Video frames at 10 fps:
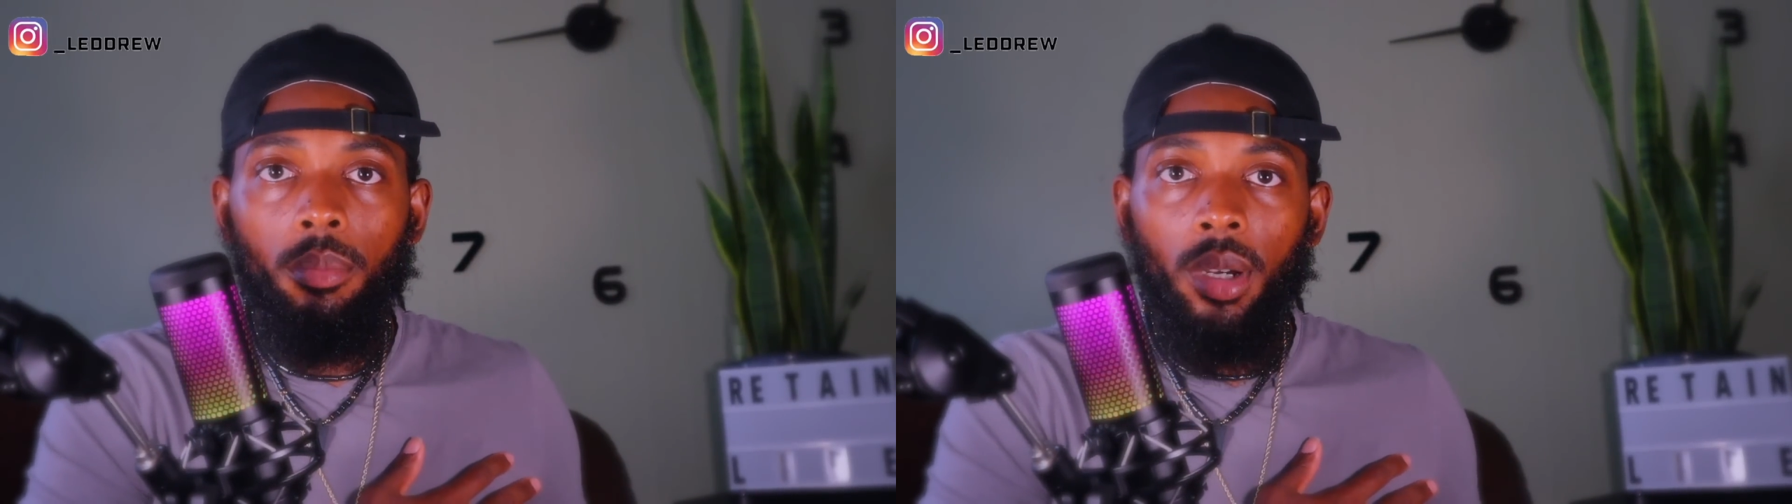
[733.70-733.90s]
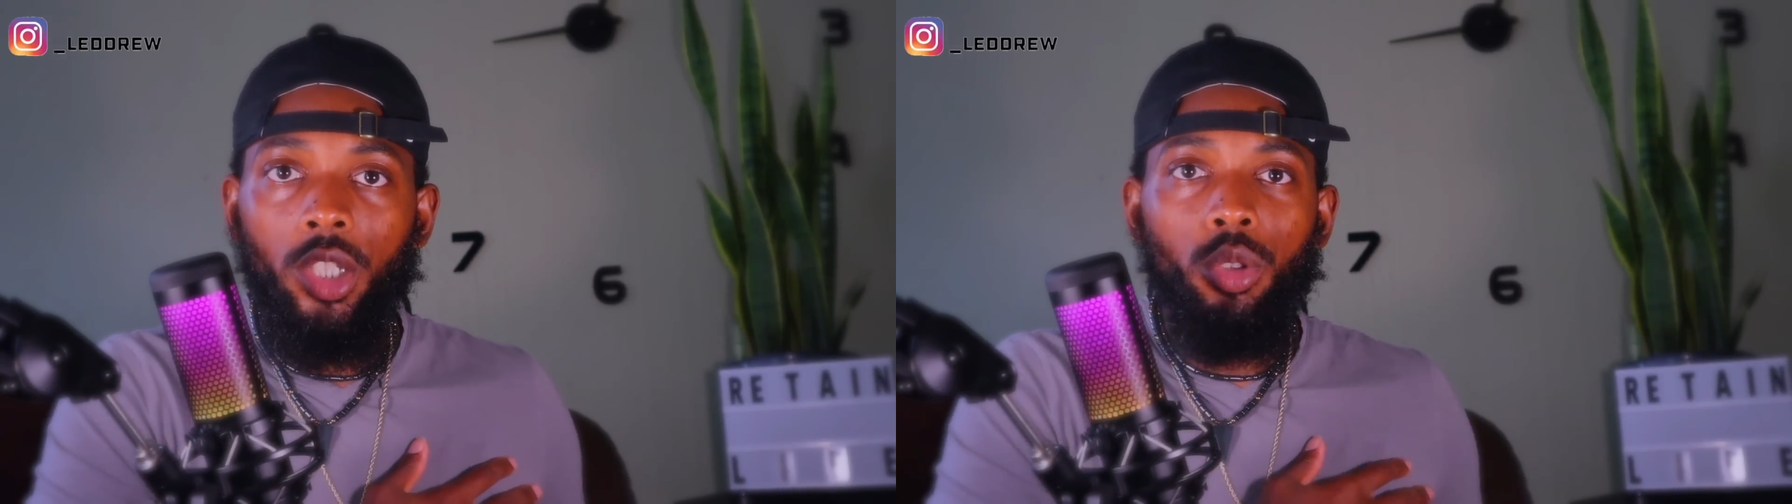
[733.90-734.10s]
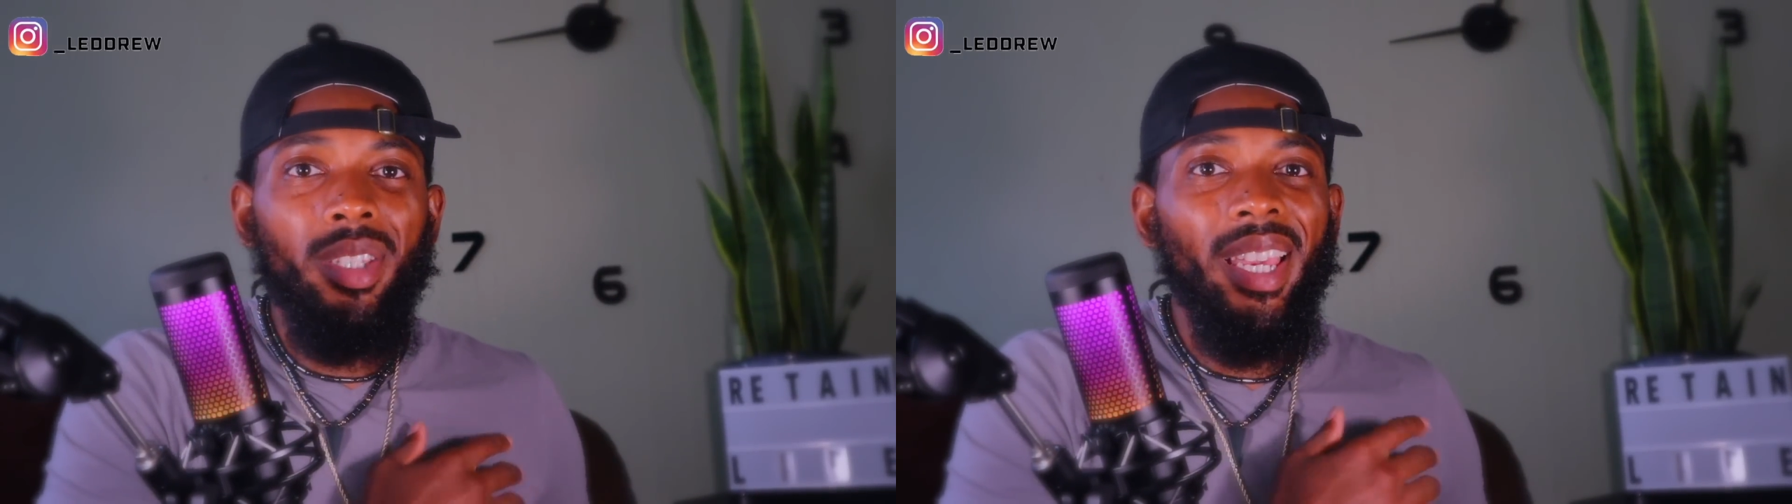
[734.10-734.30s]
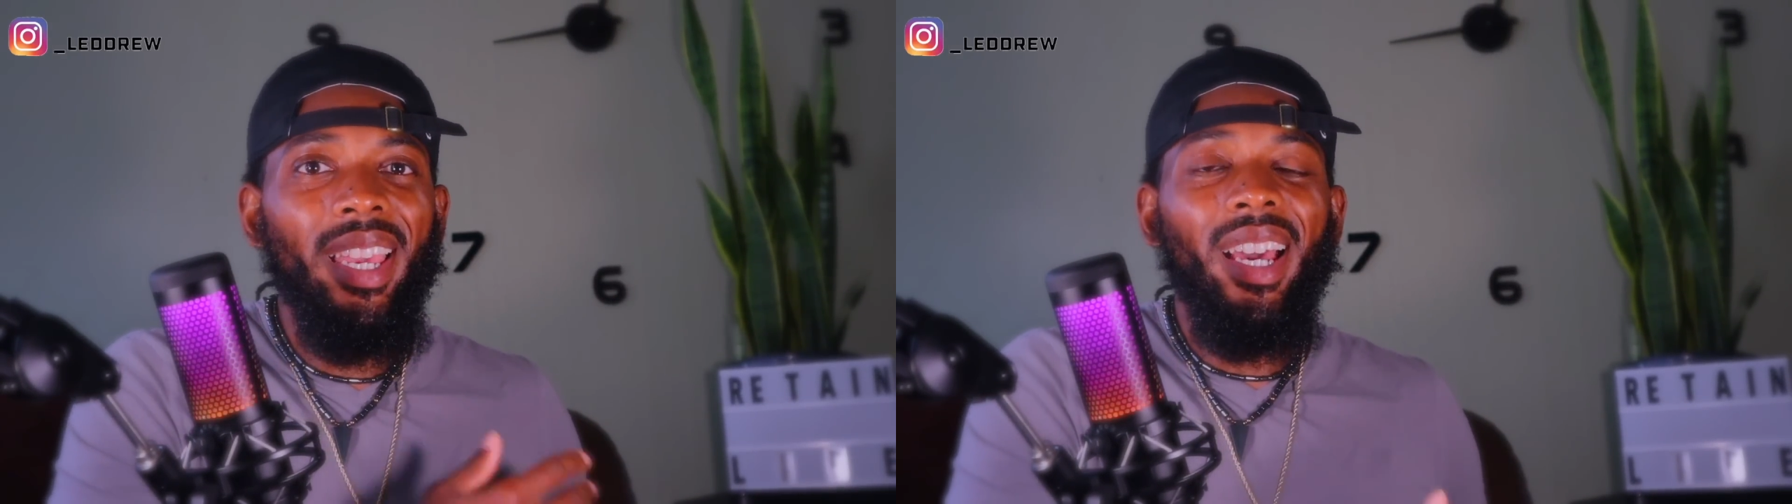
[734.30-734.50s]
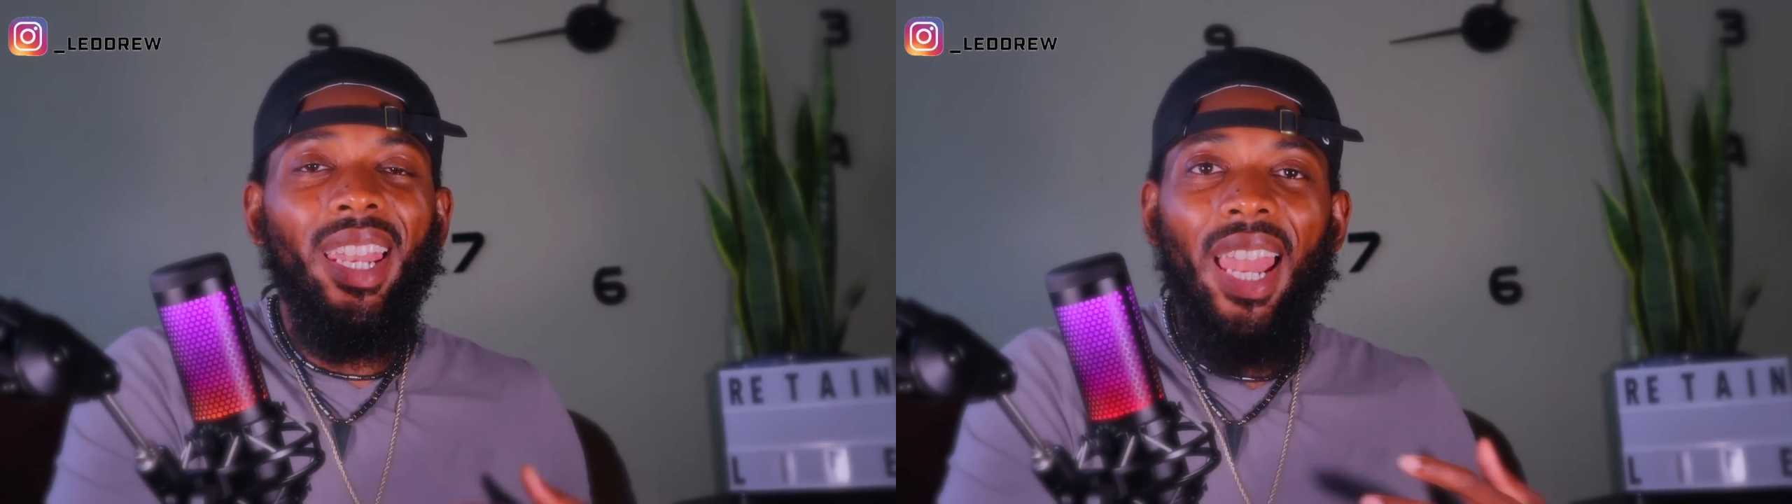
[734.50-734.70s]
but you
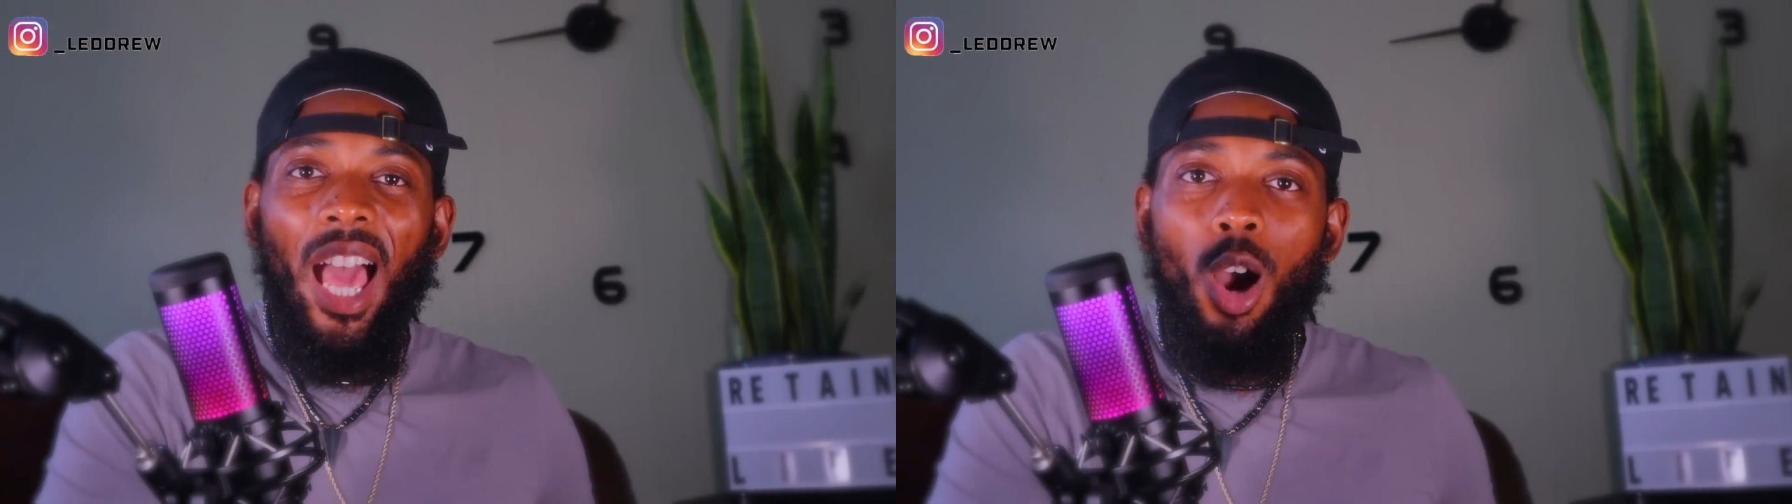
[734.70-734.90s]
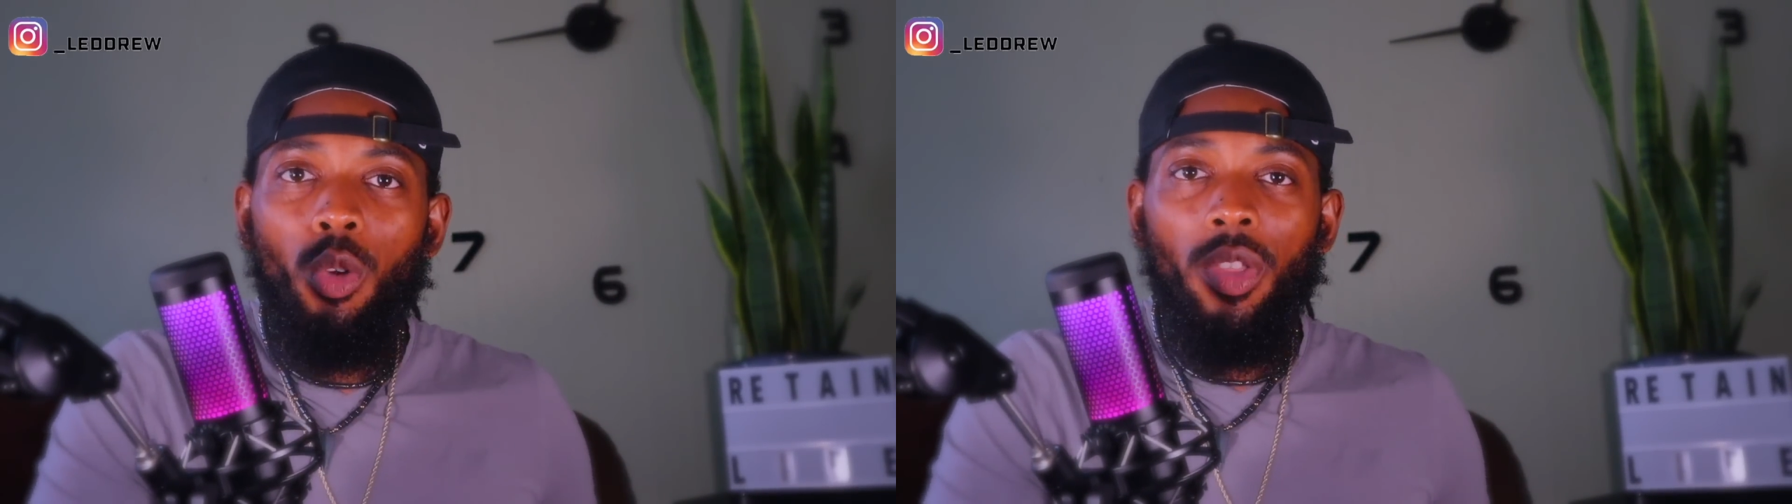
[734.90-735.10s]
can't allow